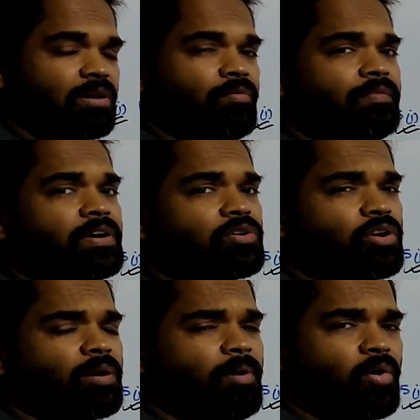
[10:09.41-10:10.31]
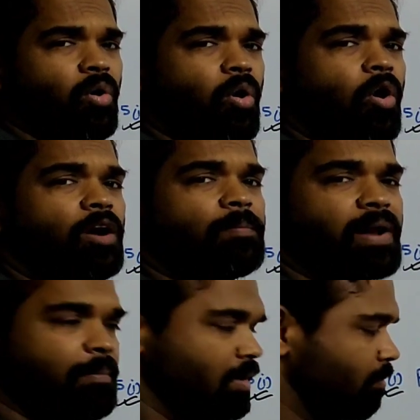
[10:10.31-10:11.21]
Now when we're talking about odd
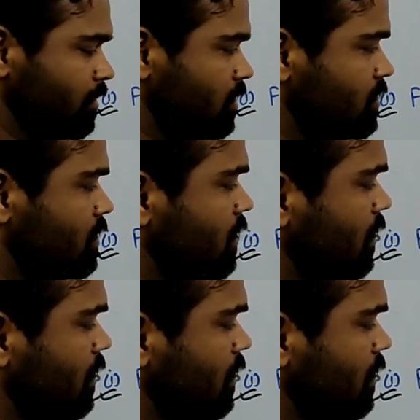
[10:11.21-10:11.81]
prime numbers,